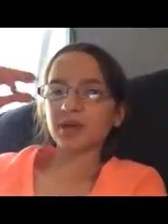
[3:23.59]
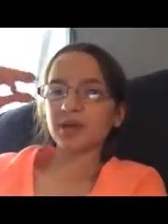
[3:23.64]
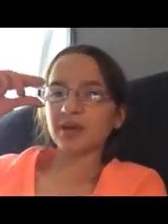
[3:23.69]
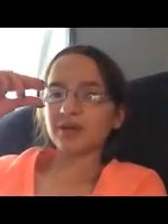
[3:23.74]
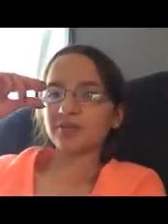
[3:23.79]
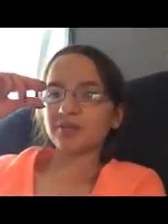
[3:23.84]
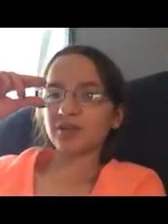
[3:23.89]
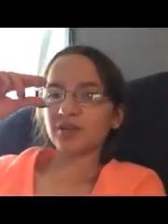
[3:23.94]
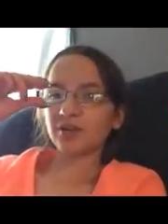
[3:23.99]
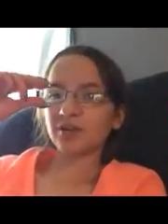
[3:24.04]
I
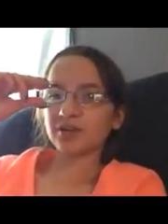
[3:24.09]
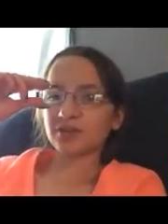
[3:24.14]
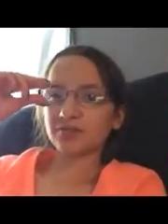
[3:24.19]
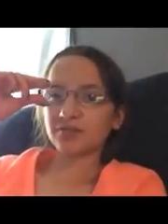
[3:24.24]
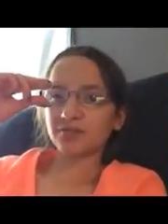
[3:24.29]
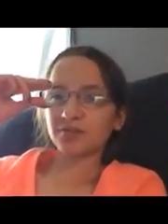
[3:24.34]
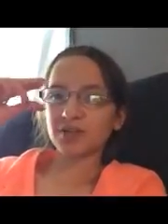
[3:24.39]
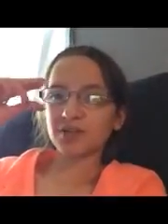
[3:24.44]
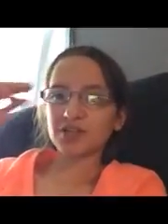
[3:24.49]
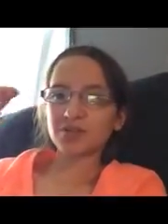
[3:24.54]
gave the dog
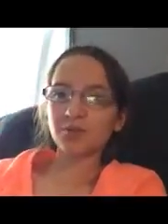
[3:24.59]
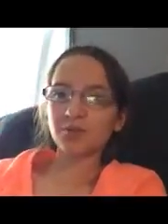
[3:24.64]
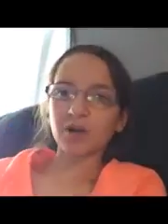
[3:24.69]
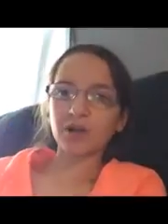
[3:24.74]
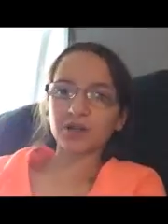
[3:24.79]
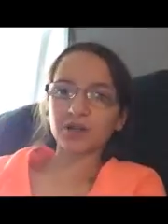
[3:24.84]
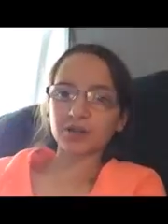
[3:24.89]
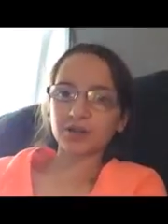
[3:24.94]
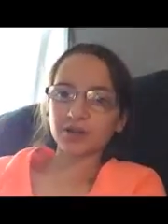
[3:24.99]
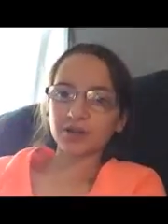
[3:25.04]
some fresh
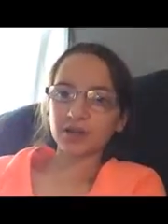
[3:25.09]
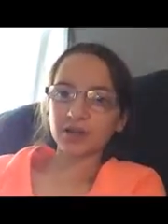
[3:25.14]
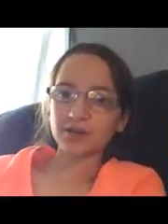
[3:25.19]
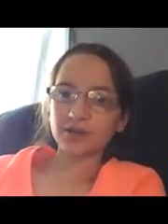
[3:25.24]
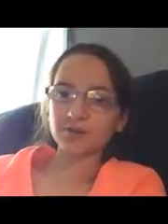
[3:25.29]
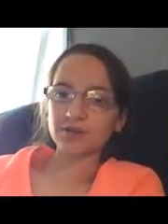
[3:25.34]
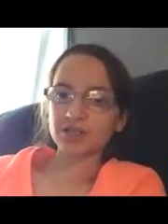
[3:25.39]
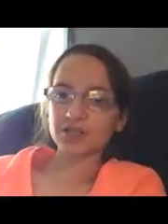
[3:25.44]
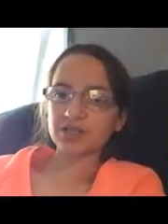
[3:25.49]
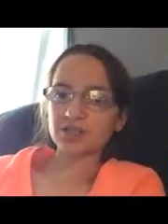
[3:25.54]
water, and
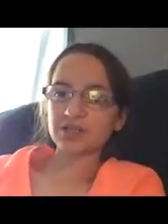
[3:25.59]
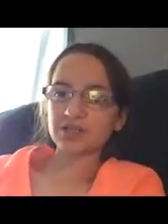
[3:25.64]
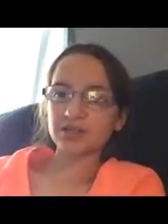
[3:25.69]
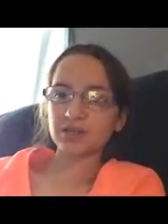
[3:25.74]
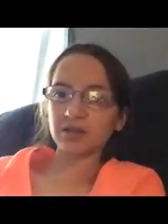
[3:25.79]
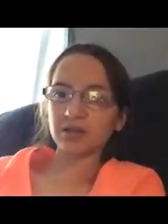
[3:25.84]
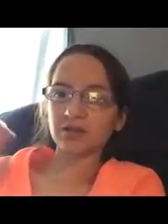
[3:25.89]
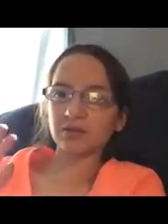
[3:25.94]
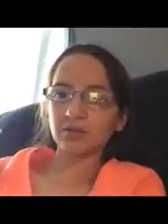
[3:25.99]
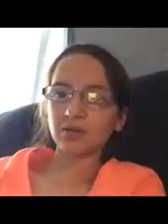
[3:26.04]
now we're just,
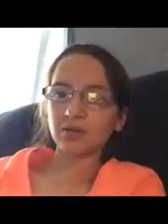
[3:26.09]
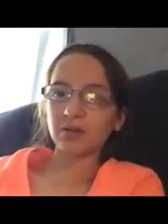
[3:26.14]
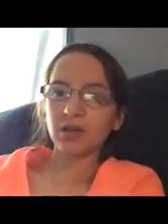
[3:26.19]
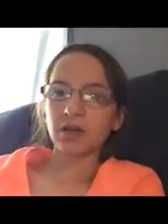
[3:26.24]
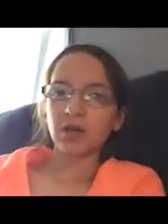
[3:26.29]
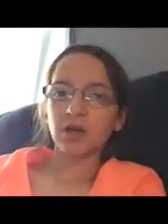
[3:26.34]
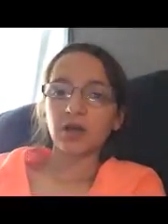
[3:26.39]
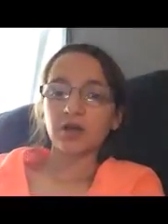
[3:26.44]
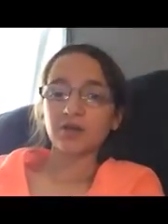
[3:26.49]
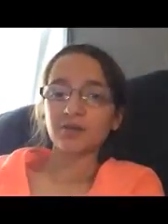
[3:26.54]
you know,
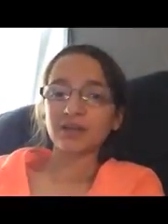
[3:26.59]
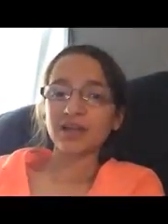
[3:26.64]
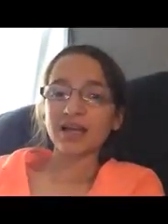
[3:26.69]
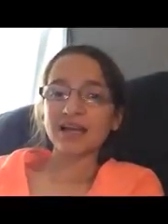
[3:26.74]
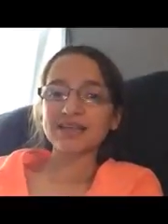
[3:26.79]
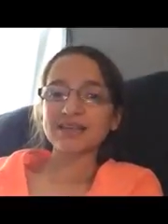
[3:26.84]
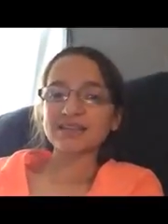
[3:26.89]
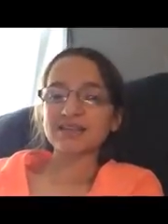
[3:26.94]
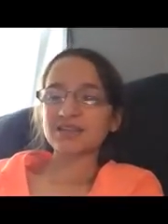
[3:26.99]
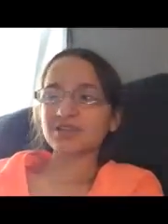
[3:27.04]

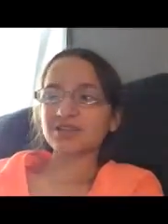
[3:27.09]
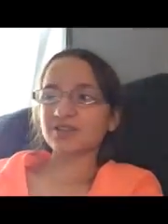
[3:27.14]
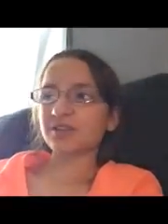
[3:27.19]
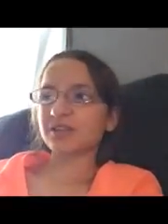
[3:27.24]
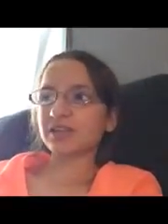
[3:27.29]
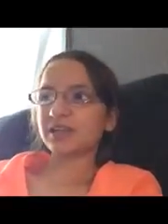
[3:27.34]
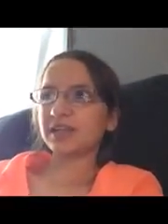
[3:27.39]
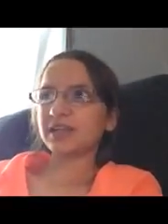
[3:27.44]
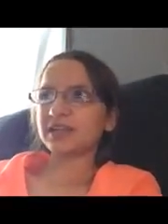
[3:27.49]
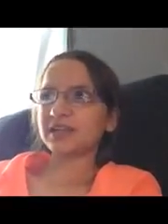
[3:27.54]
relaxing
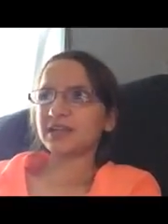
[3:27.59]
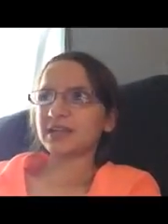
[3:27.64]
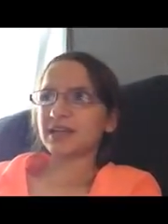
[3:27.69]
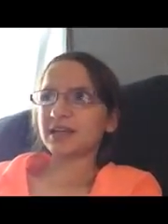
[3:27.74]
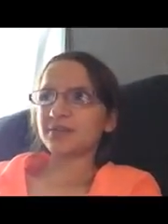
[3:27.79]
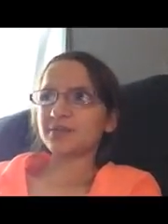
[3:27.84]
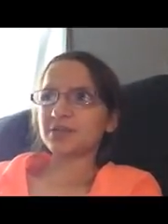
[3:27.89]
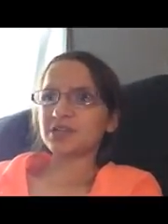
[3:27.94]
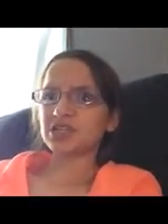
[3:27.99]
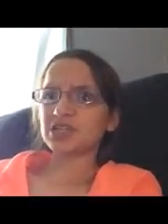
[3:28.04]
during the heat of the
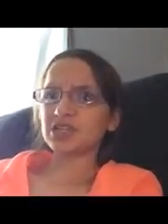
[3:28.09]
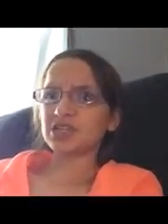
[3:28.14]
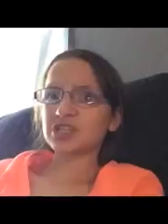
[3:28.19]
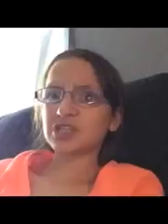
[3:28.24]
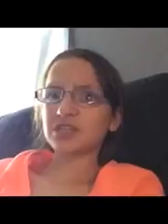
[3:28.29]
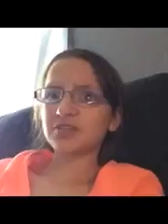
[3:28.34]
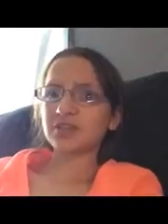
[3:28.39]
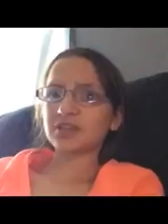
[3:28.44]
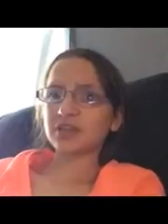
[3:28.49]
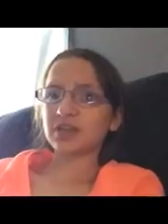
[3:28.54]
day, which
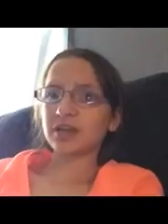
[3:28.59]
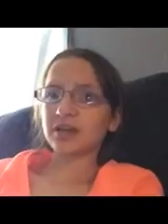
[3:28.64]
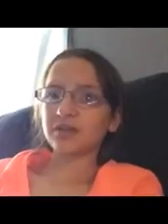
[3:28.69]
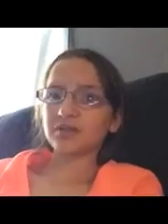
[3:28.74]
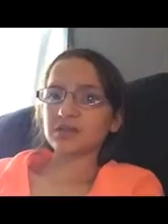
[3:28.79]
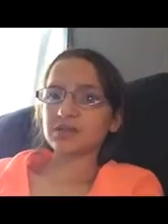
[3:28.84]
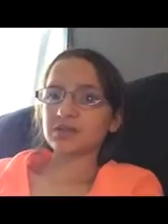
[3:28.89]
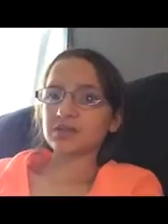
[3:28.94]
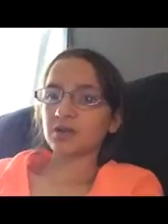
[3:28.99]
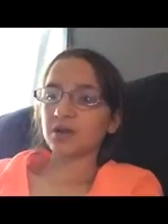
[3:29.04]
even
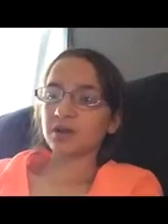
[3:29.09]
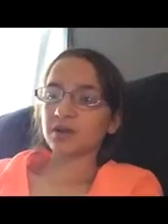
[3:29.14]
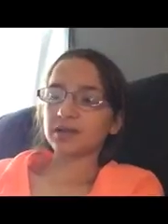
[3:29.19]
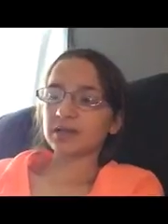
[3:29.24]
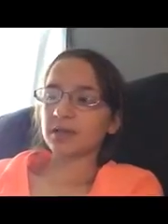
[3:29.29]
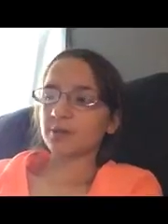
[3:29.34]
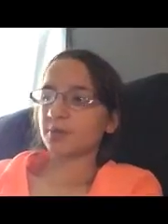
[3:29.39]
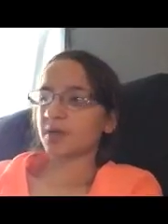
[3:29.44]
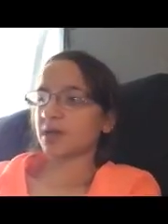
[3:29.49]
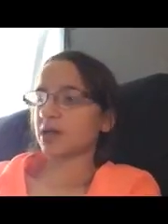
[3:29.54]
now it's not
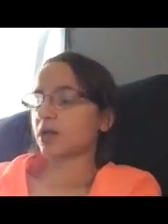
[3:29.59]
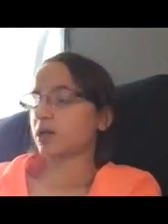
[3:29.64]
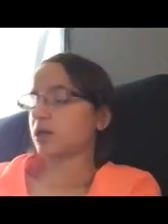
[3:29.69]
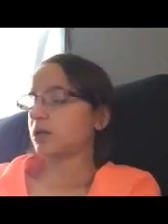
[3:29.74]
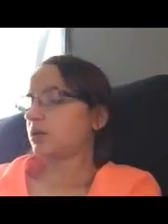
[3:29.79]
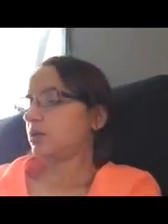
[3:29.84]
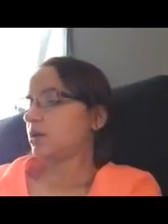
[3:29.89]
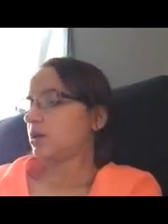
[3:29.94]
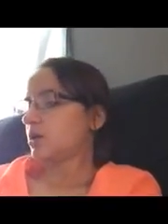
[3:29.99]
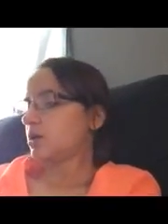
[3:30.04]
that
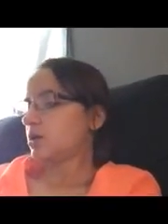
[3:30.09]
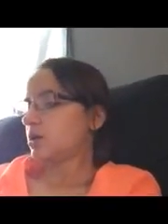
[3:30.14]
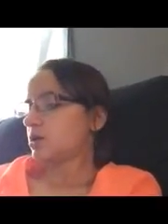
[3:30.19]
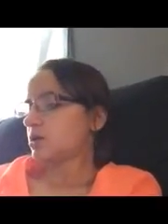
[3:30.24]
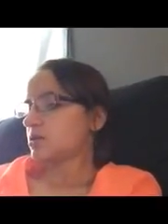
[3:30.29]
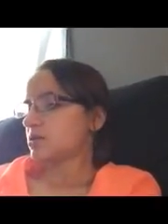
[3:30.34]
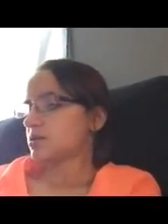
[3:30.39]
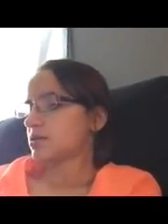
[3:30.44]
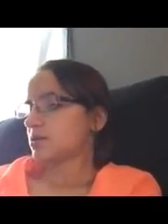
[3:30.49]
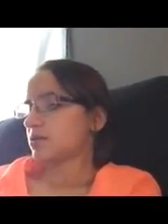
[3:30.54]
bad.
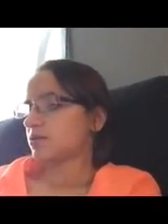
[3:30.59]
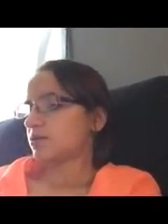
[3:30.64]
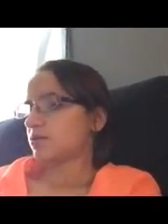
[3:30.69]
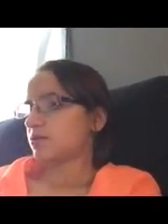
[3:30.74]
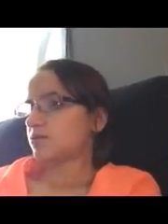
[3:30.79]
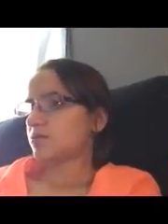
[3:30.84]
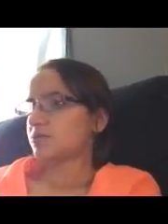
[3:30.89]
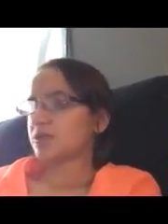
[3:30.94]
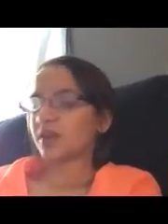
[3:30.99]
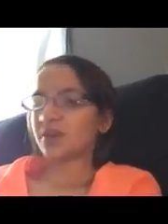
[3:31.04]

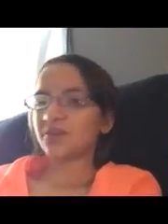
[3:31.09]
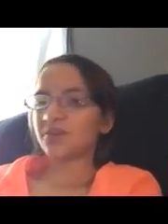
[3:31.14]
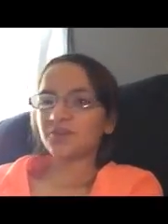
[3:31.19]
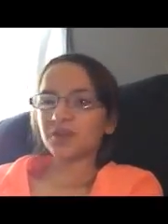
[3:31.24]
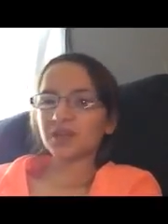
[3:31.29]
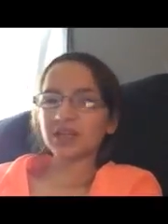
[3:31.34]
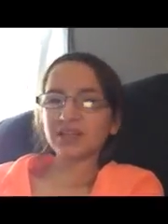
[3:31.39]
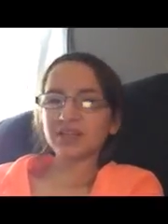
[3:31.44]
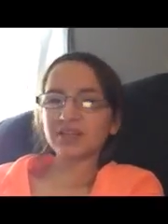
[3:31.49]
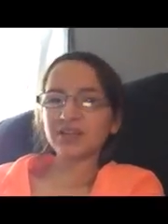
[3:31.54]
So,
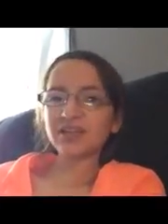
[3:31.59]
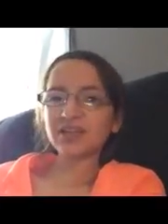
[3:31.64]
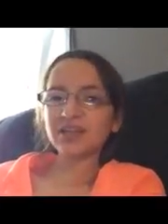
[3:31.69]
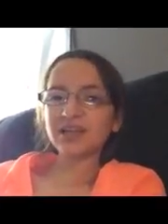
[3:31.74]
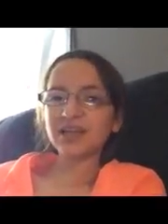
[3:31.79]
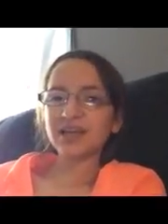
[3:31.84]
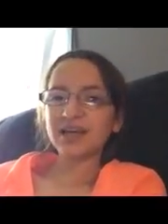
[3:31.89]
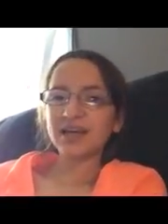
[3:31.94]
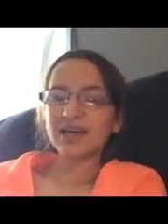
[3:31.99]
feeling good.